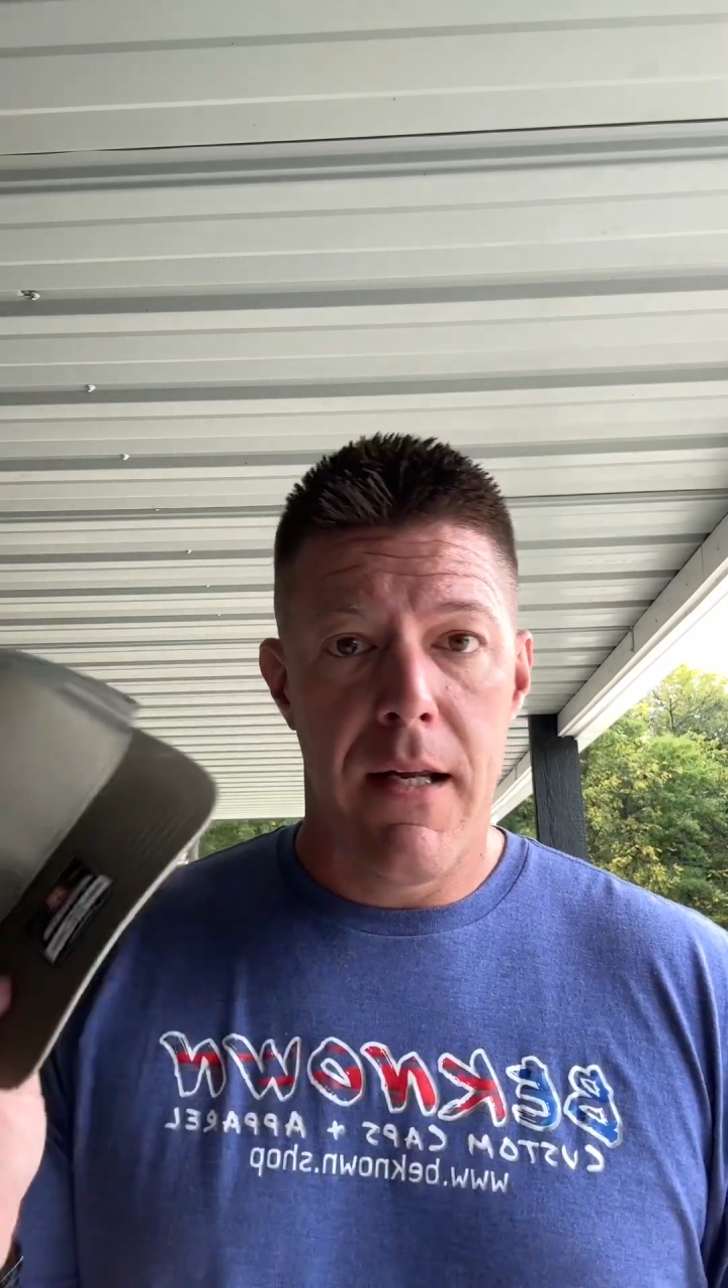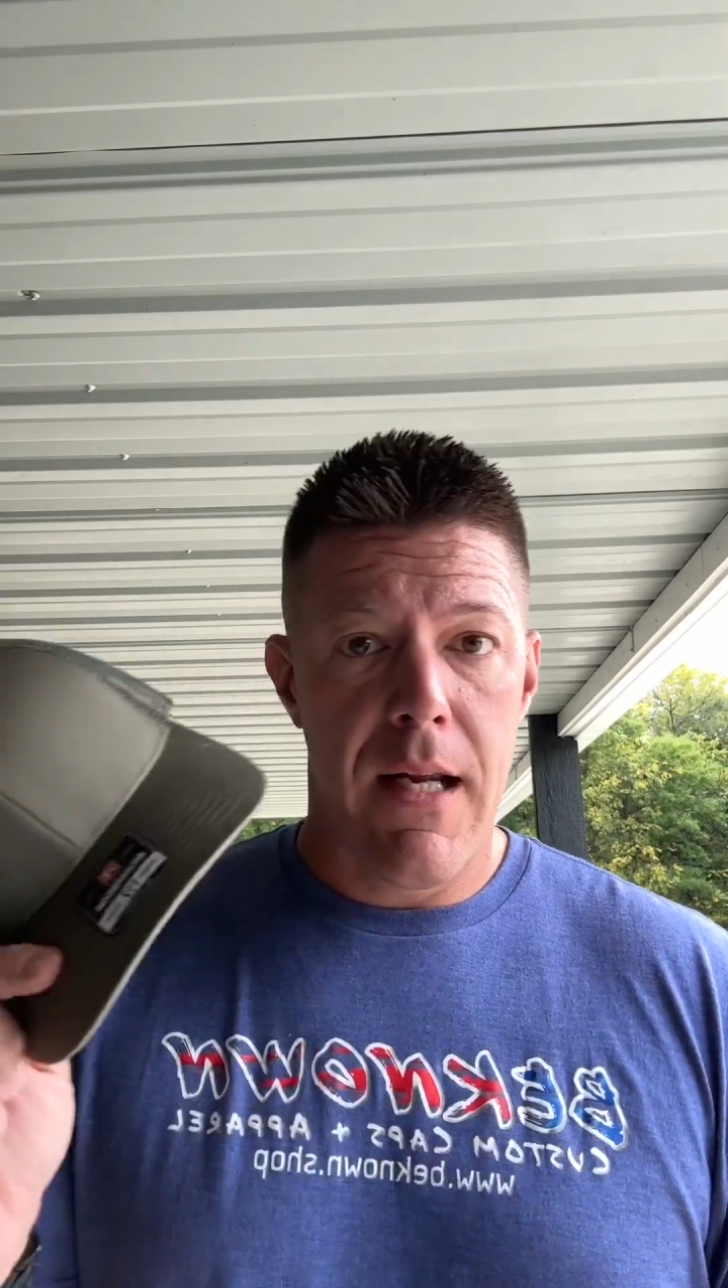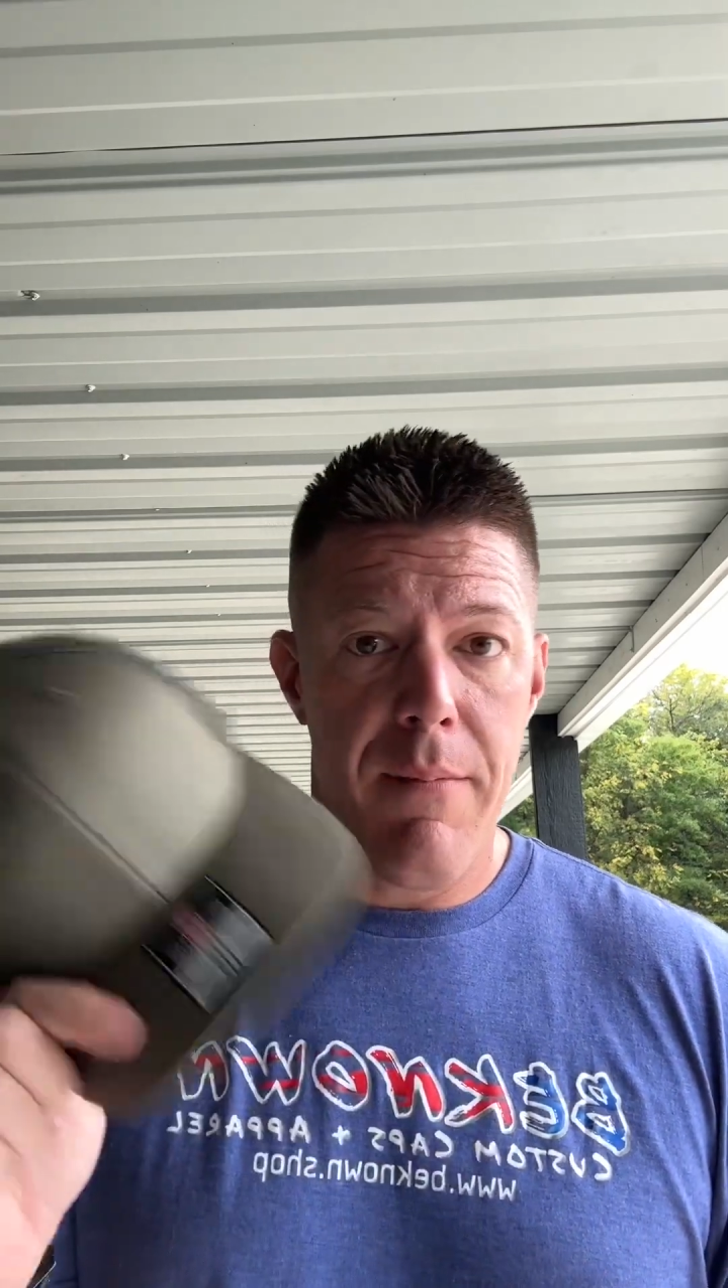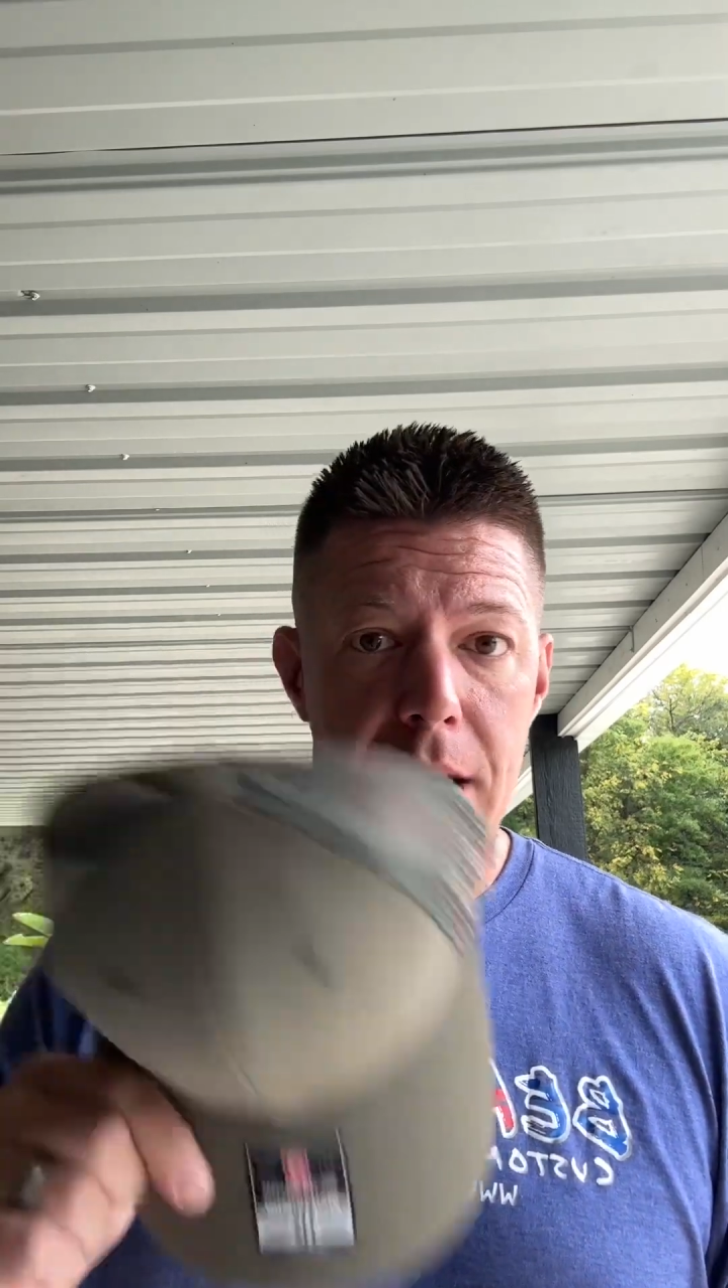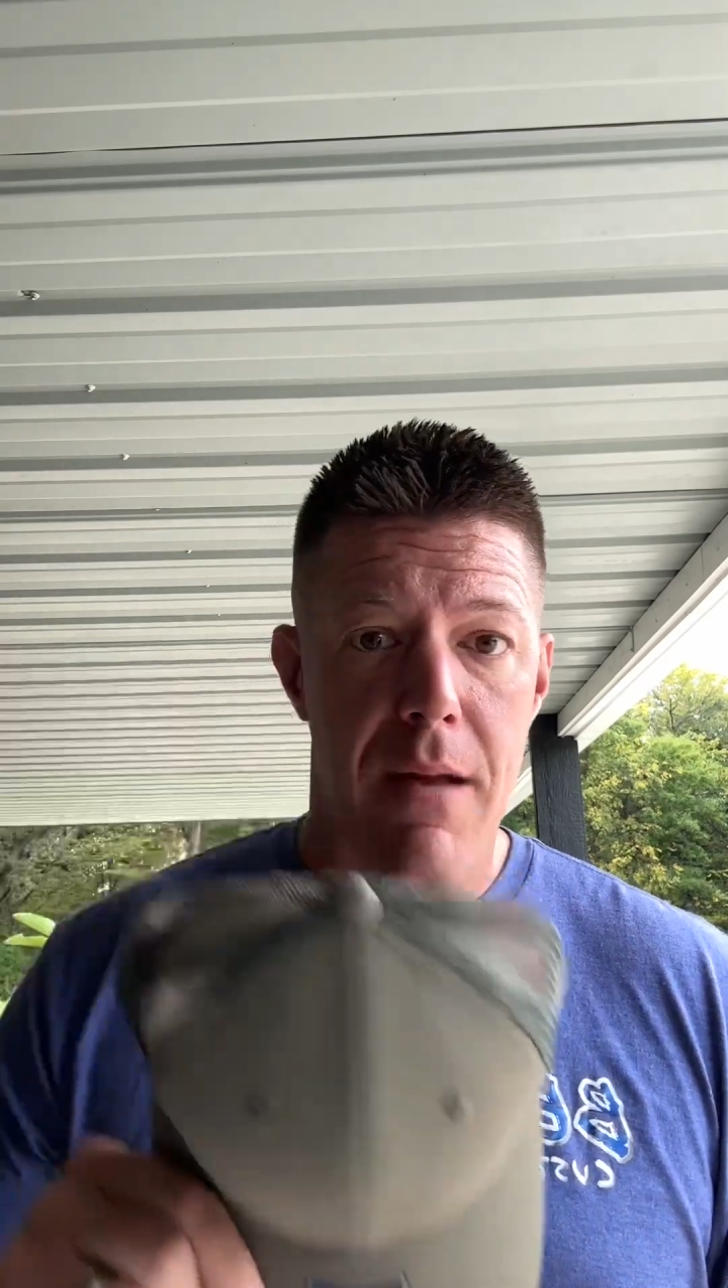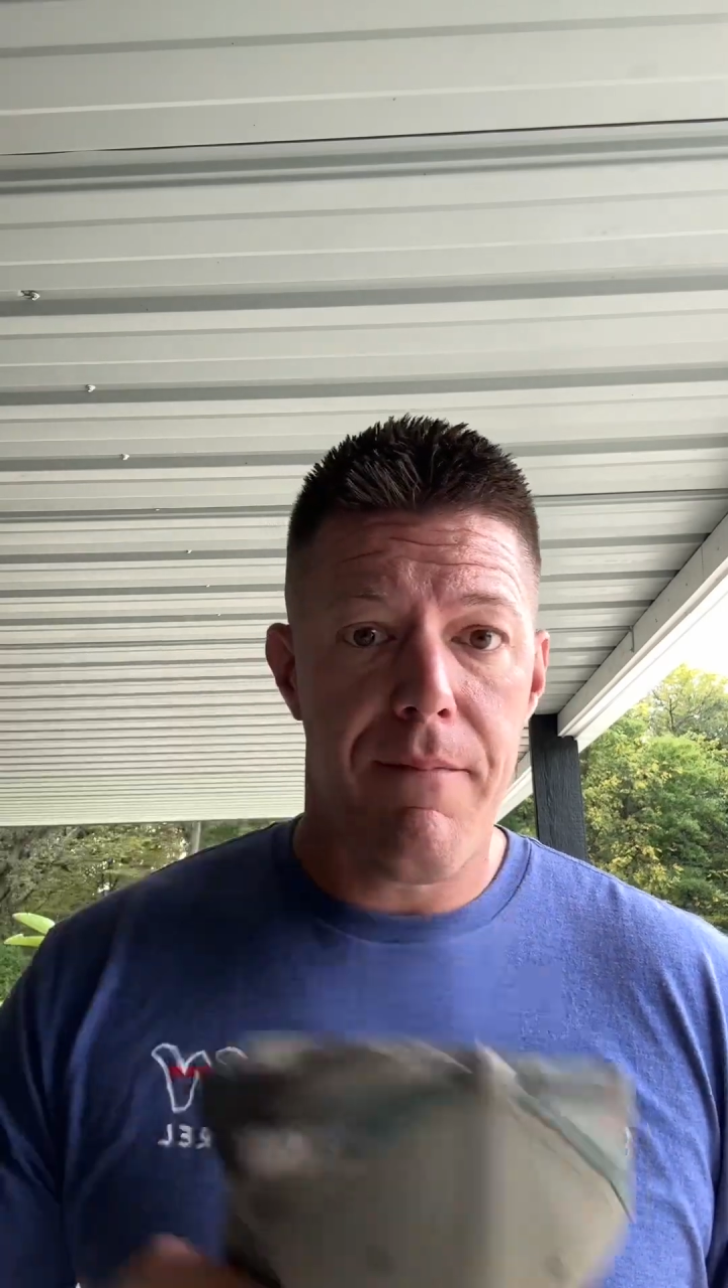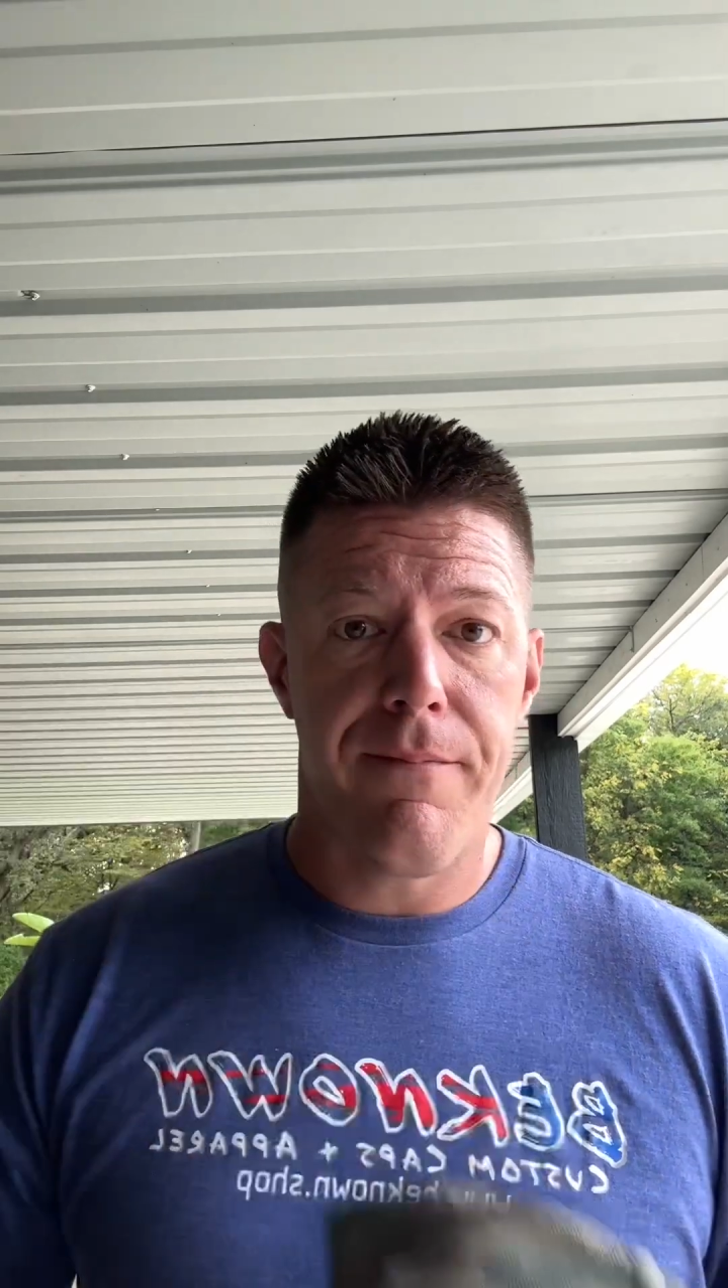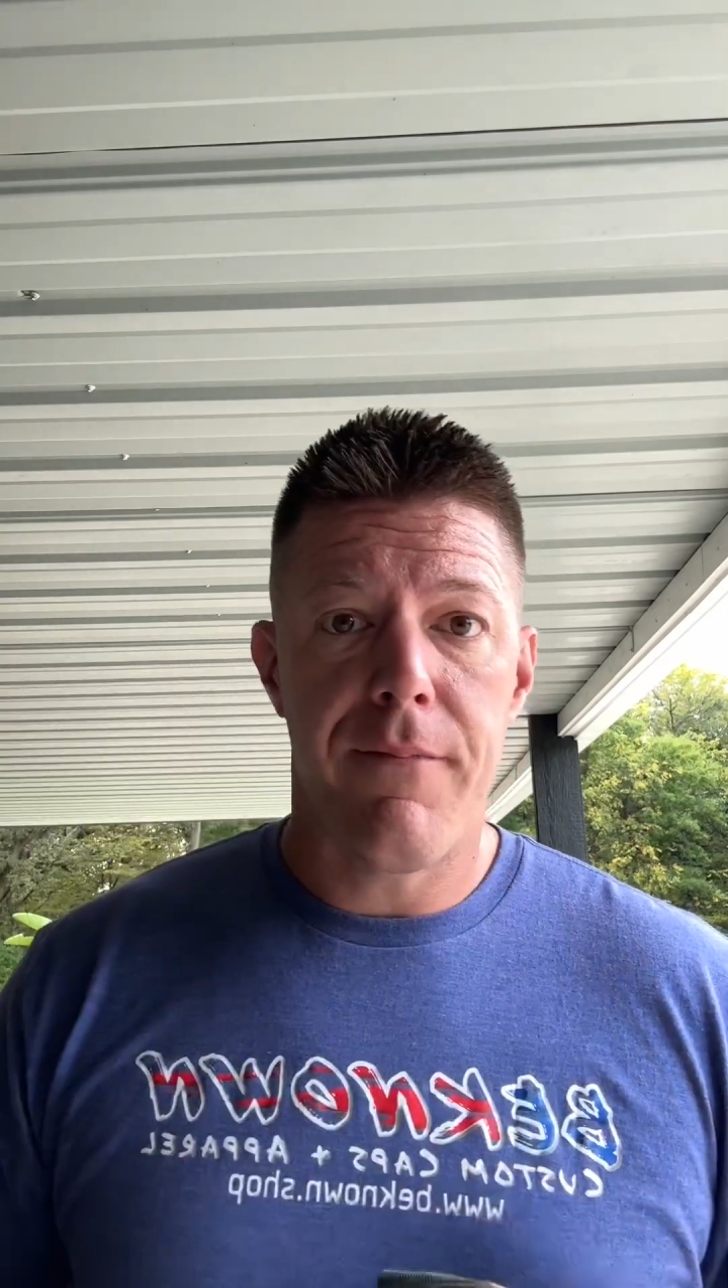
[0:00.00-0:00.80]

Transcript: hit me up,